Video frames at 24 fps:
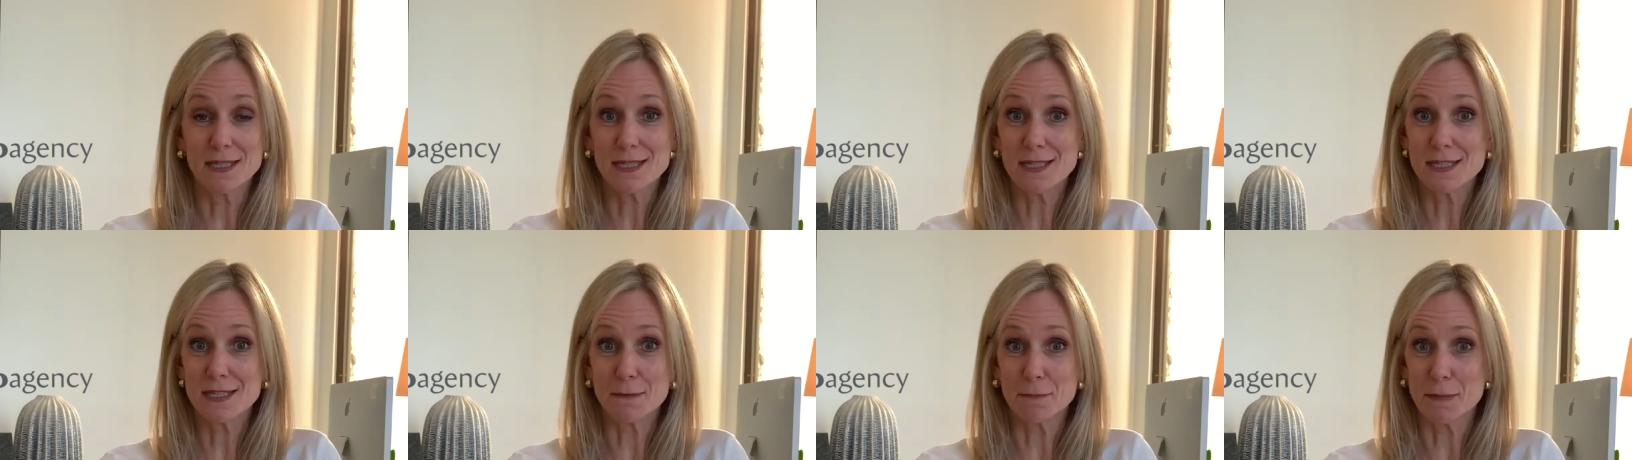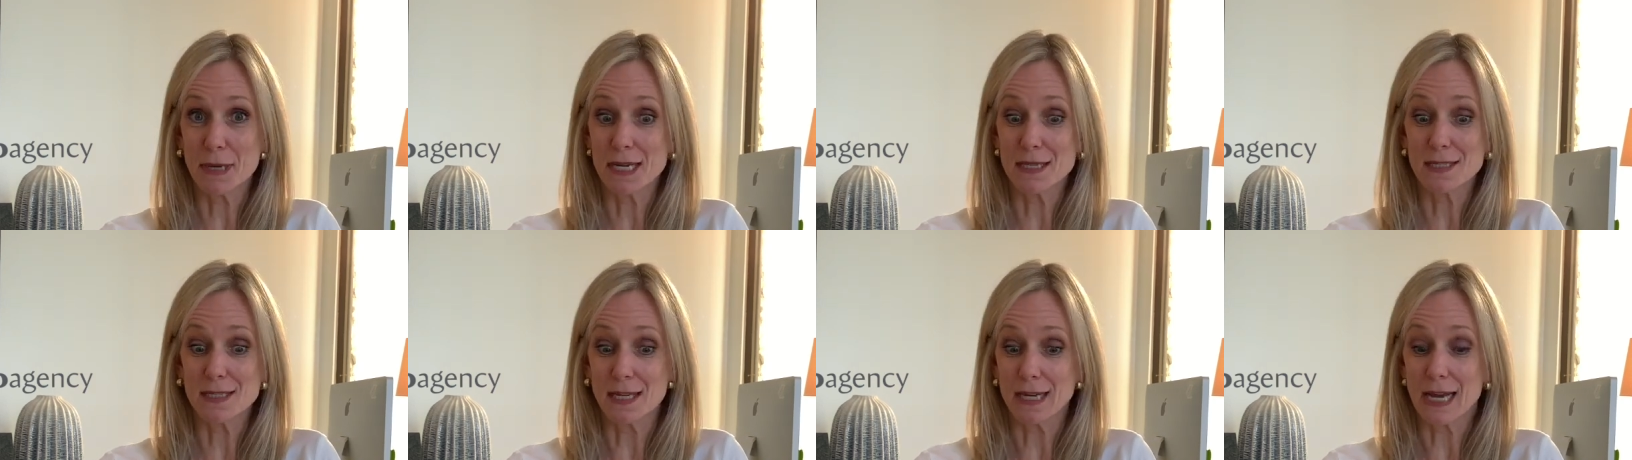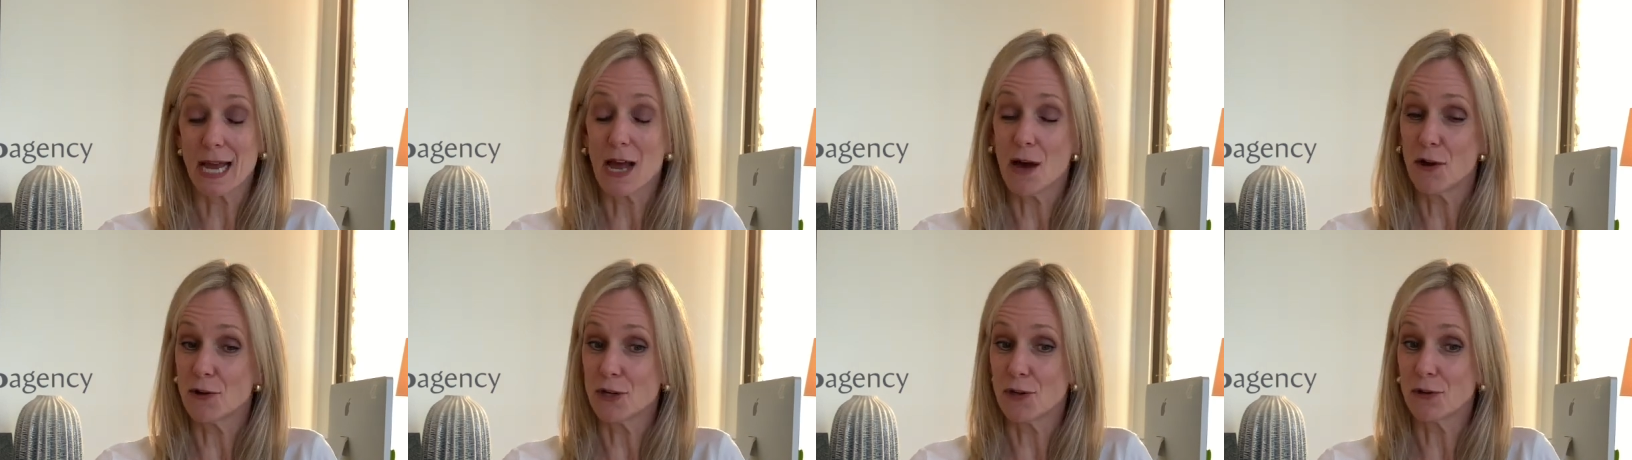amazing
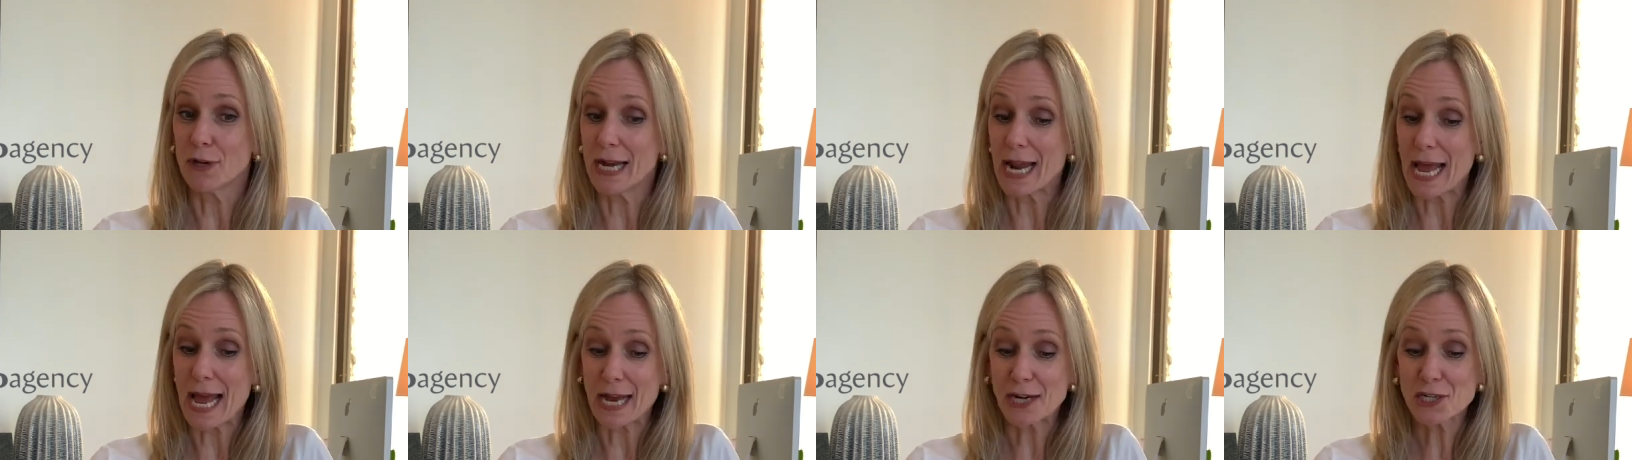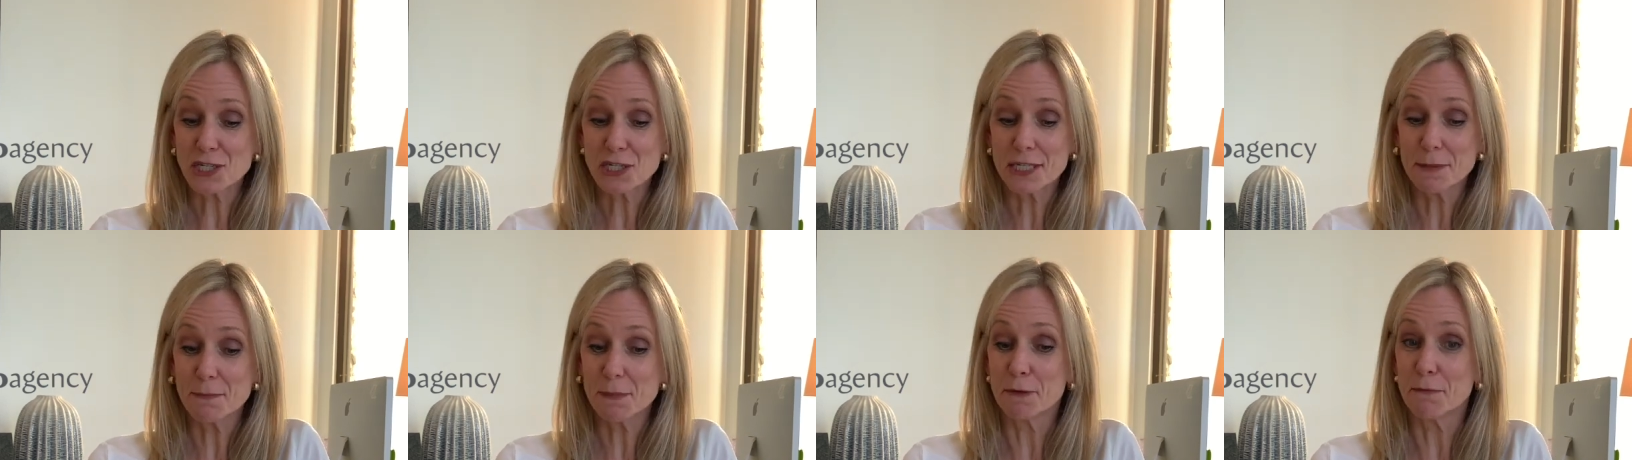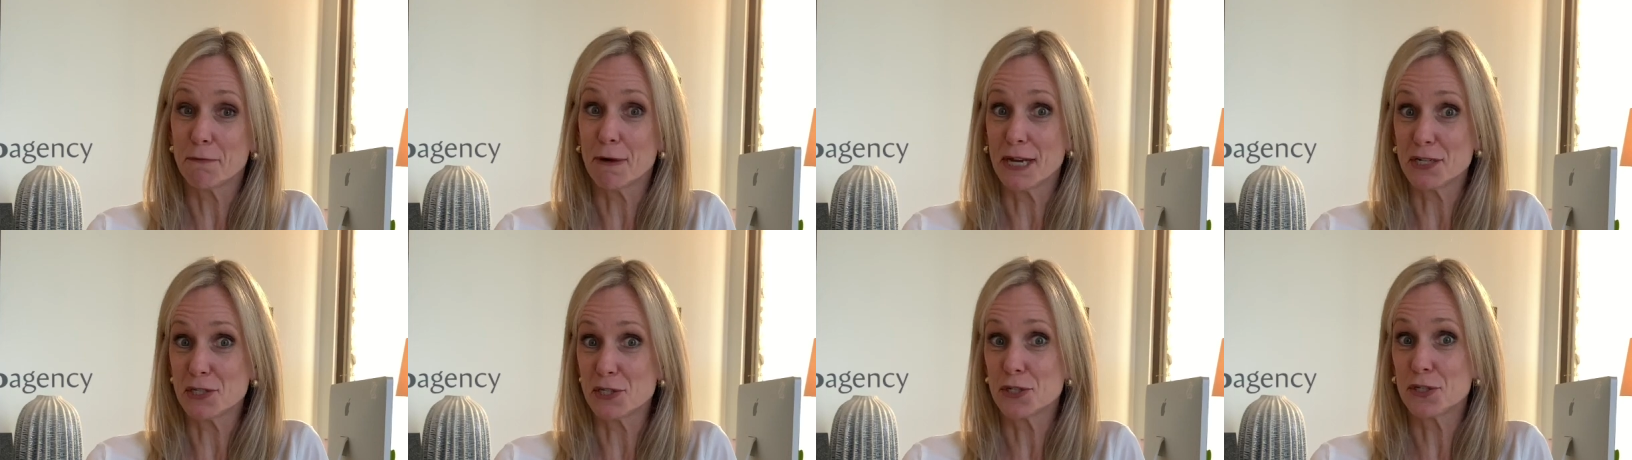how you can actually be
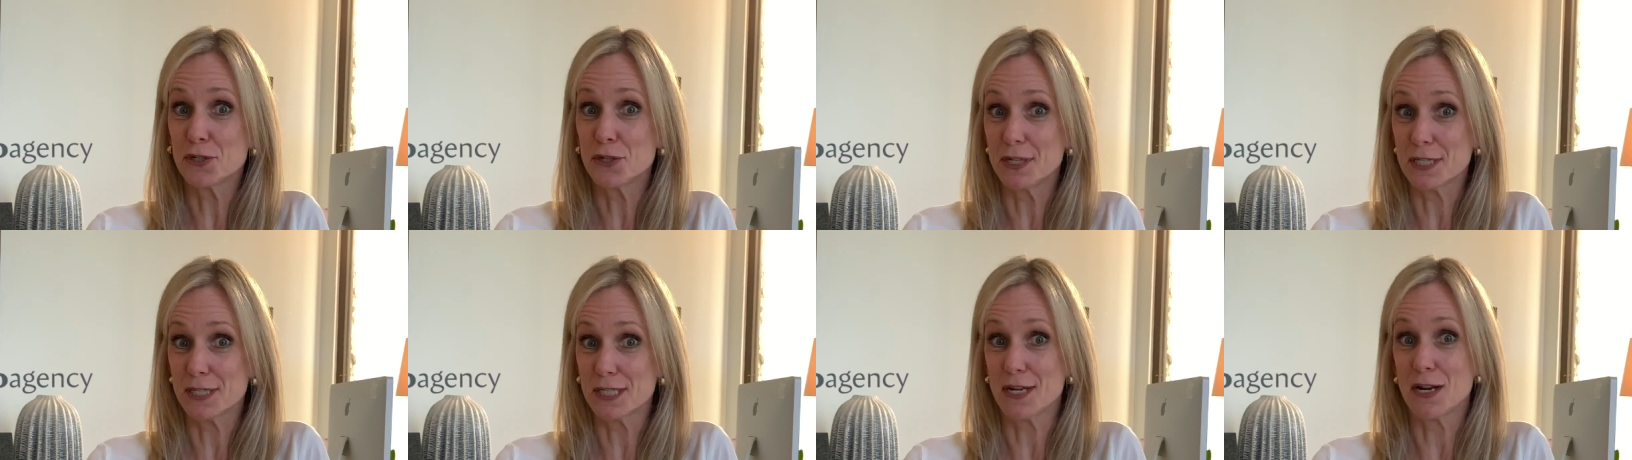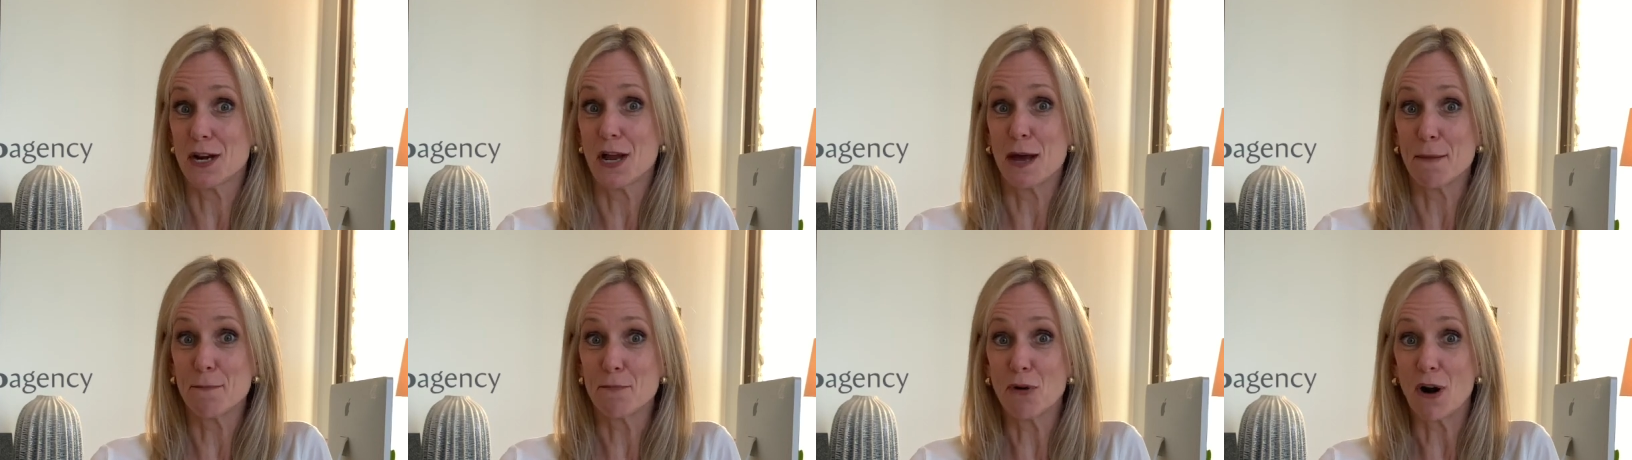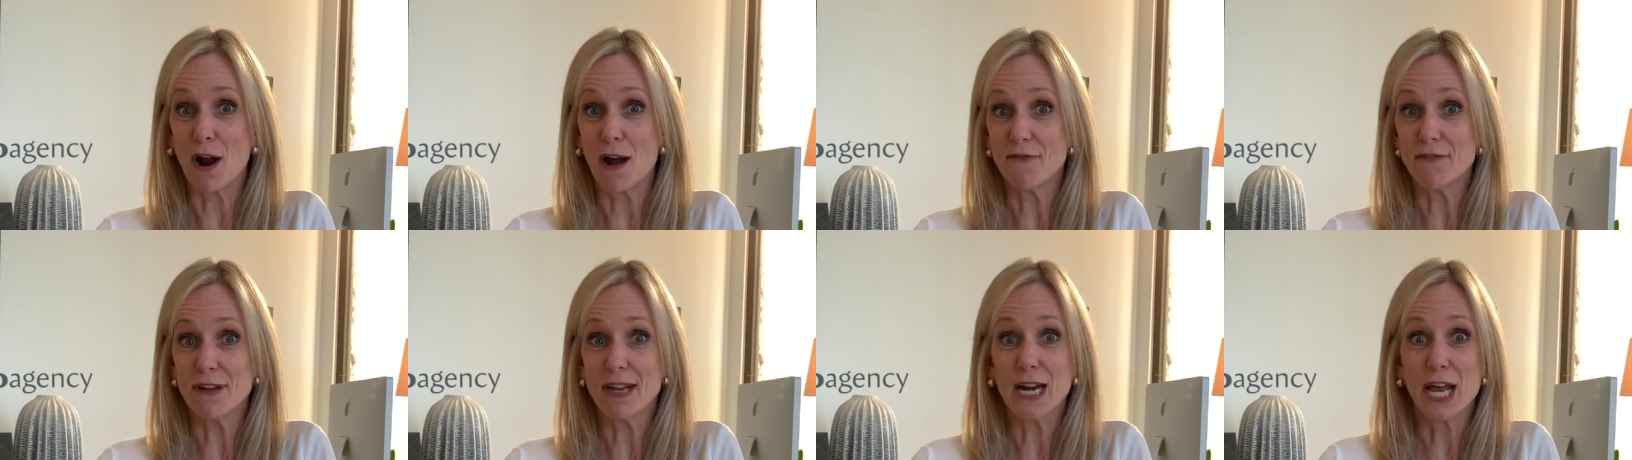registered as a
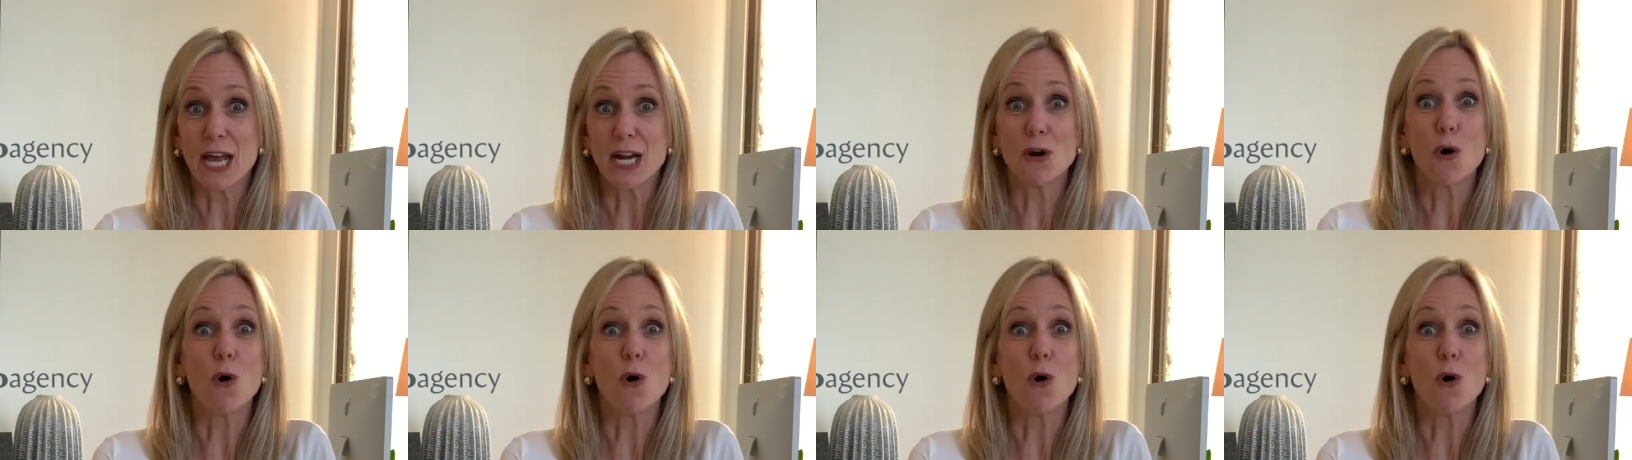nonprofit and